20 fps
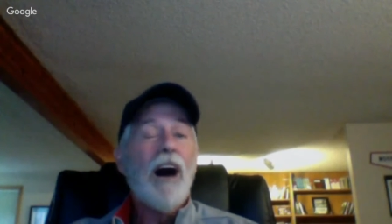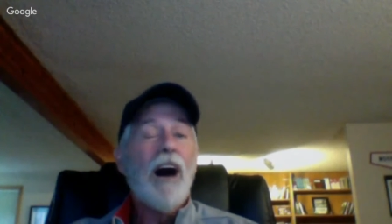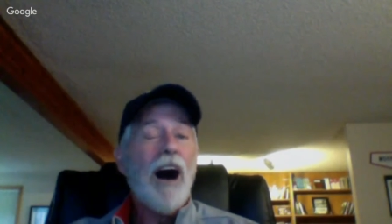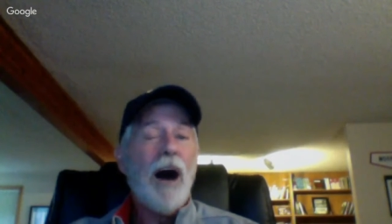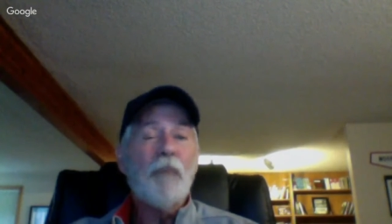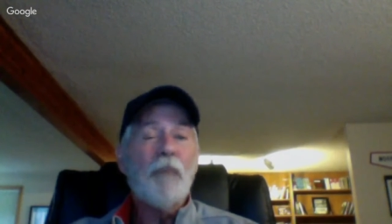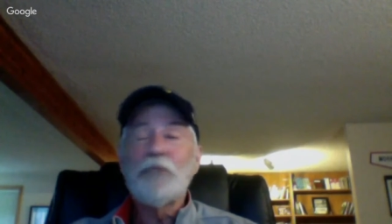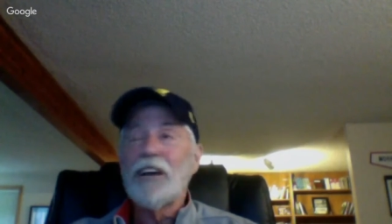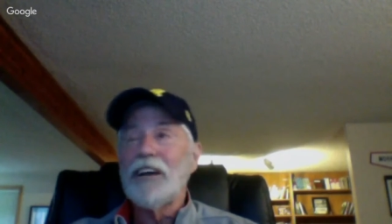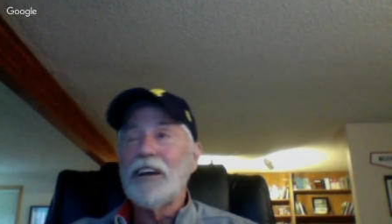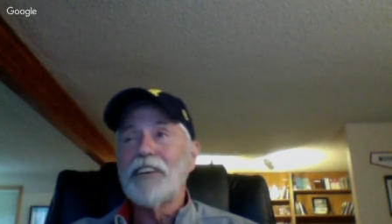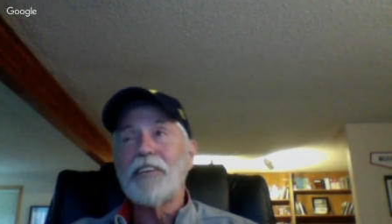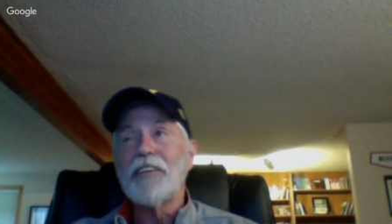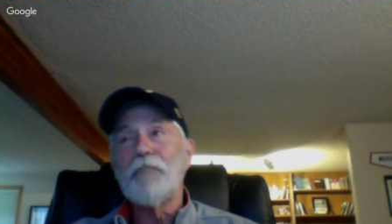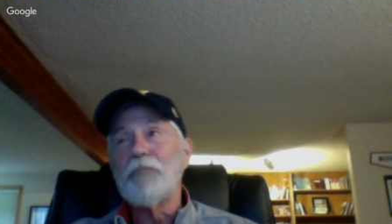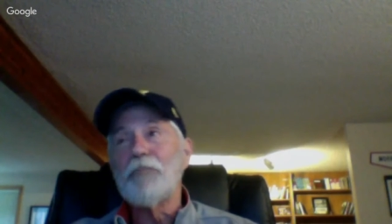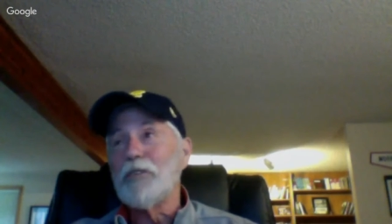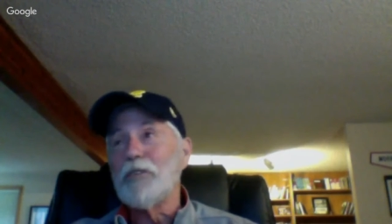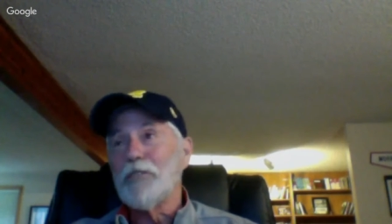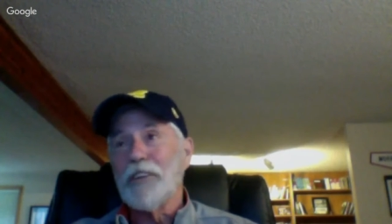I'm playing
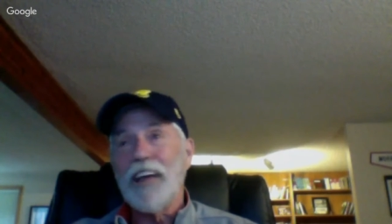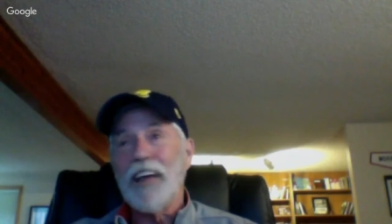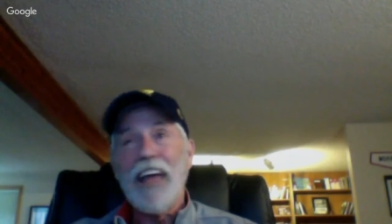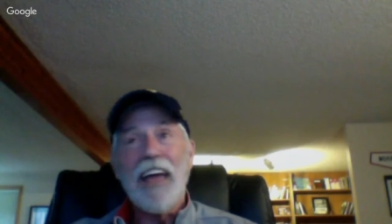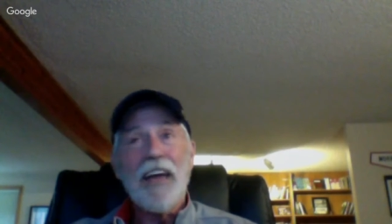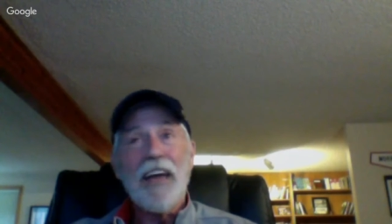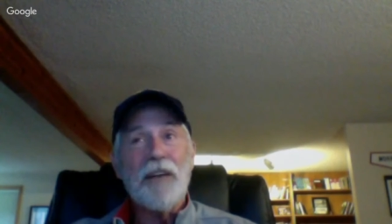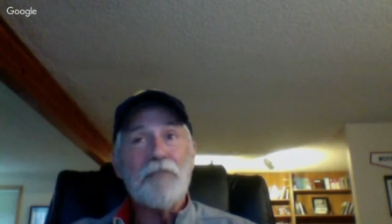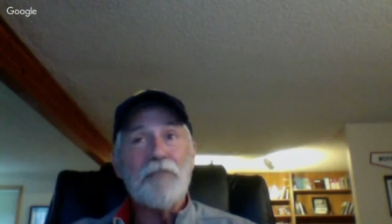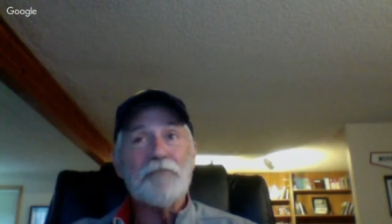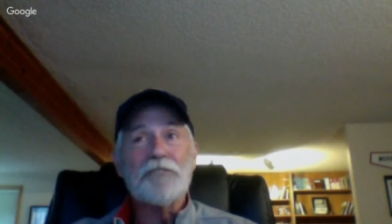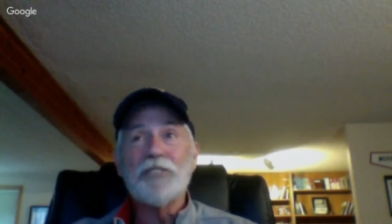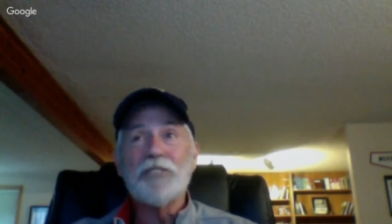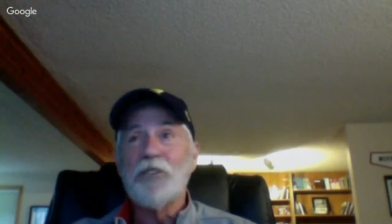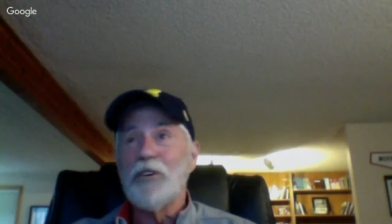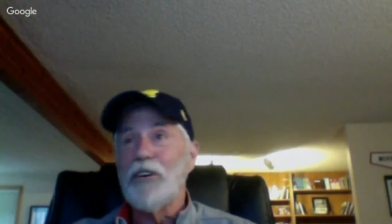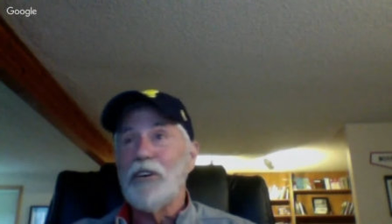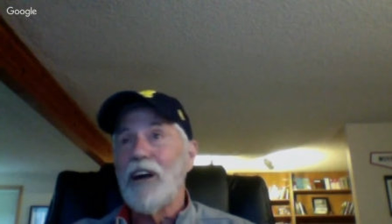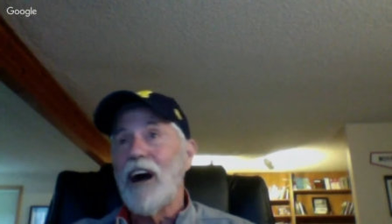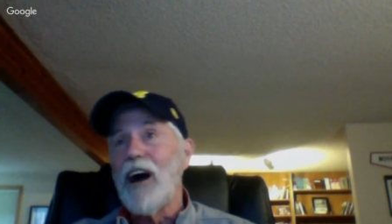computer games,
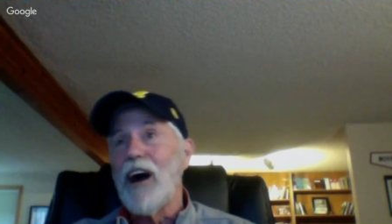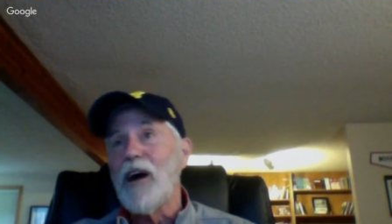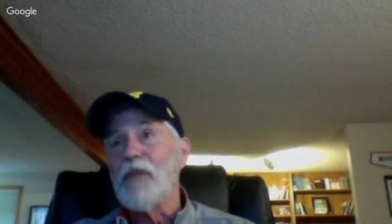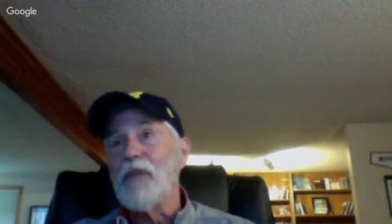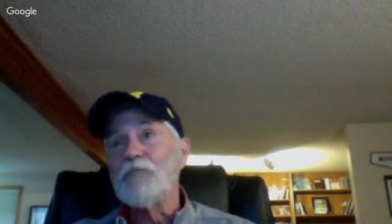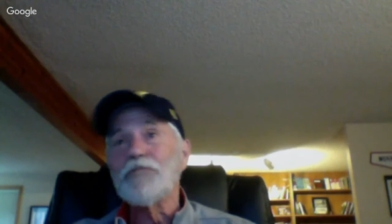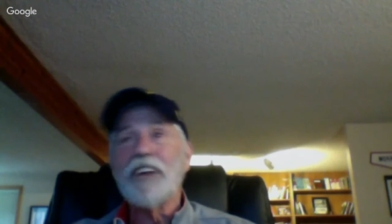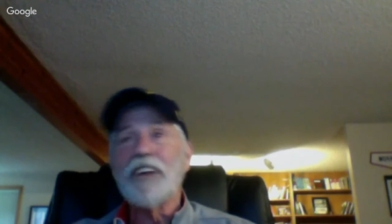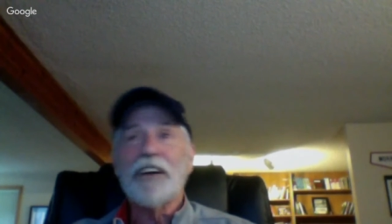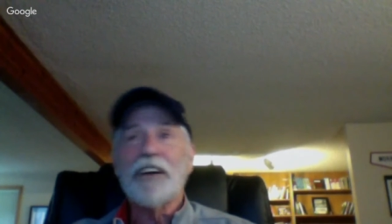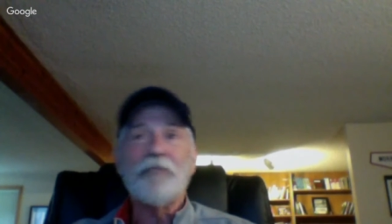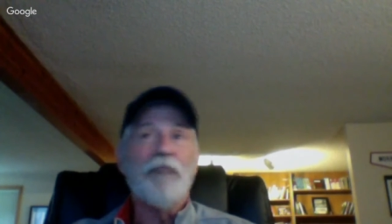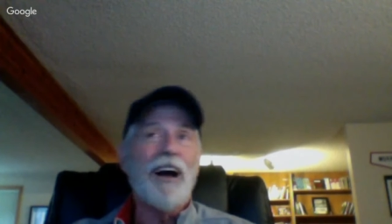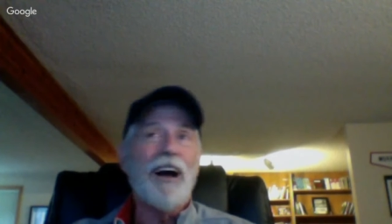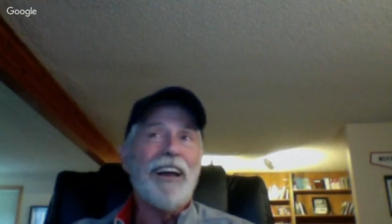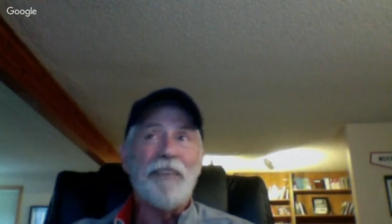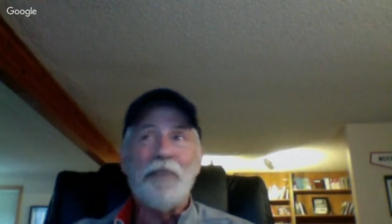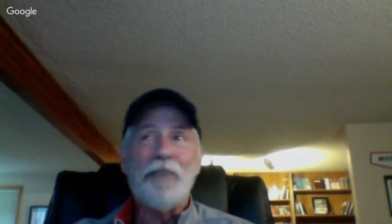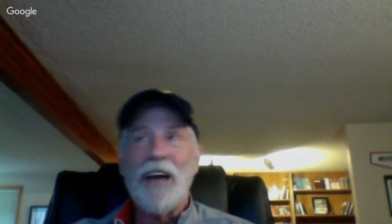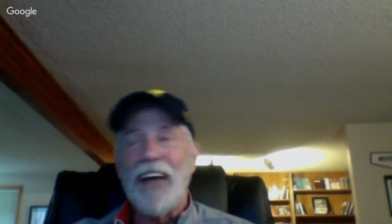or I'm checking
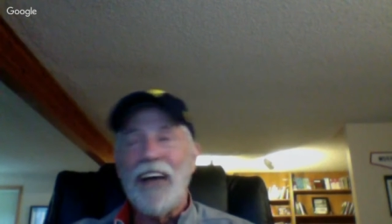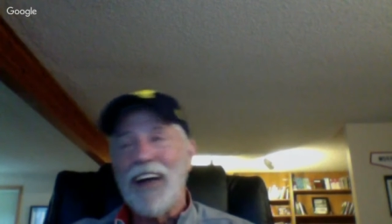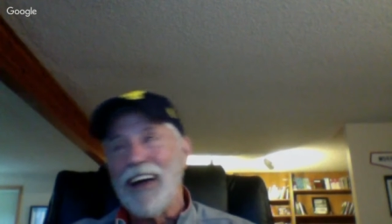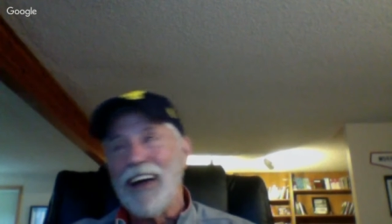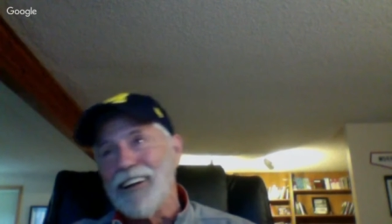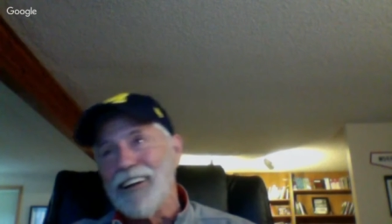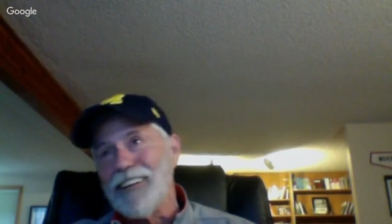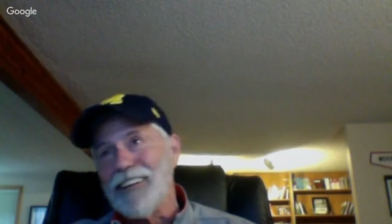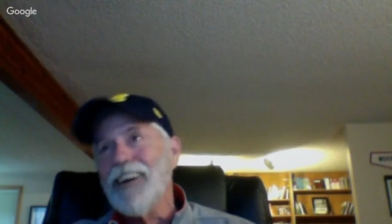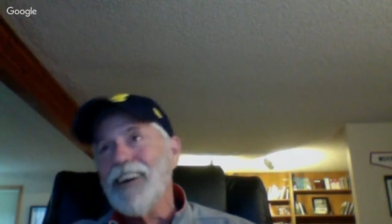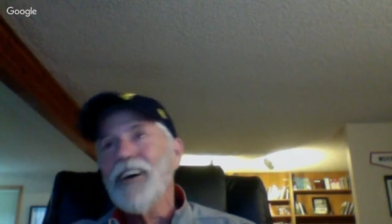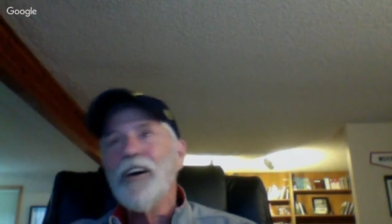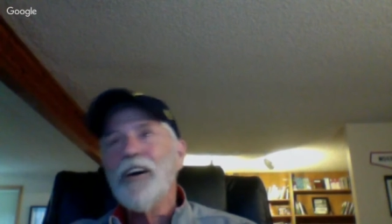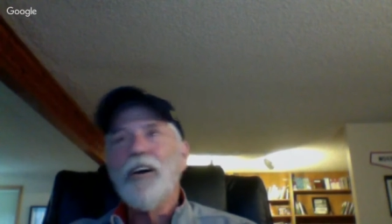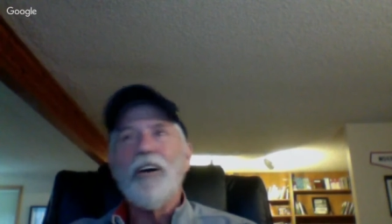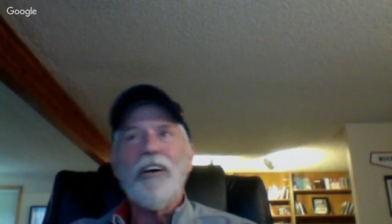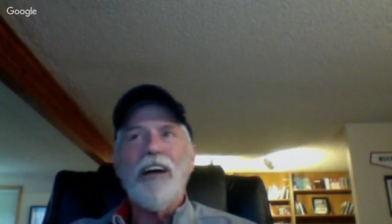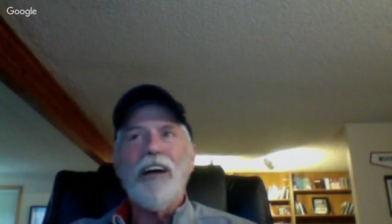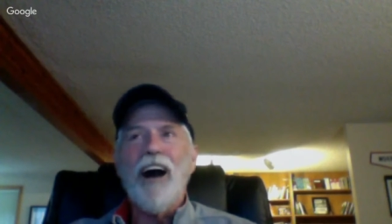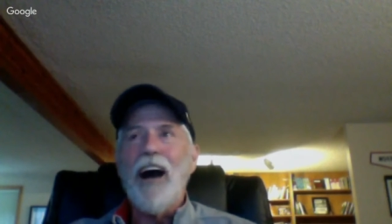my email,
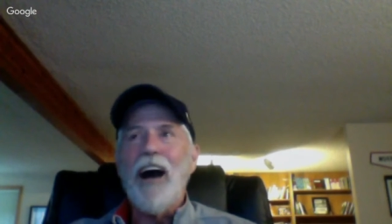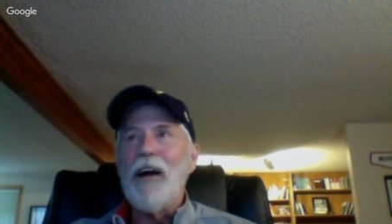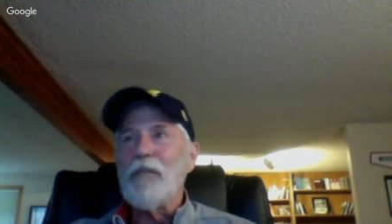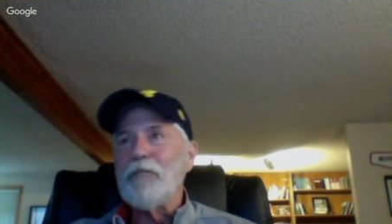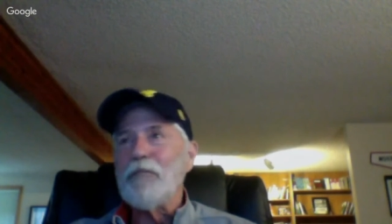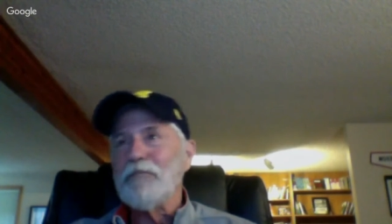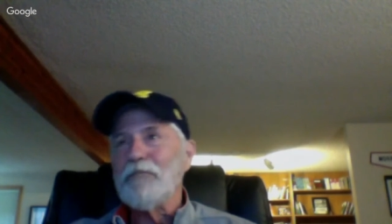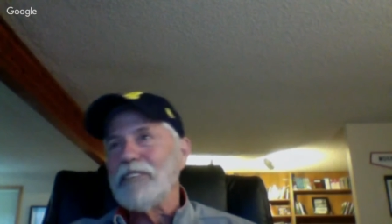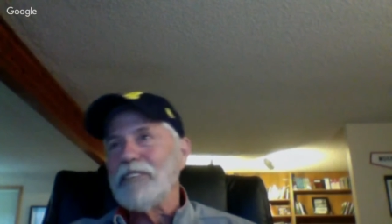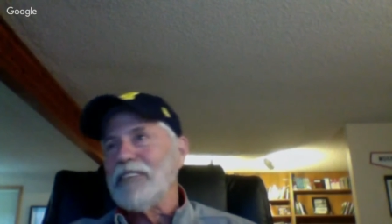or I'm,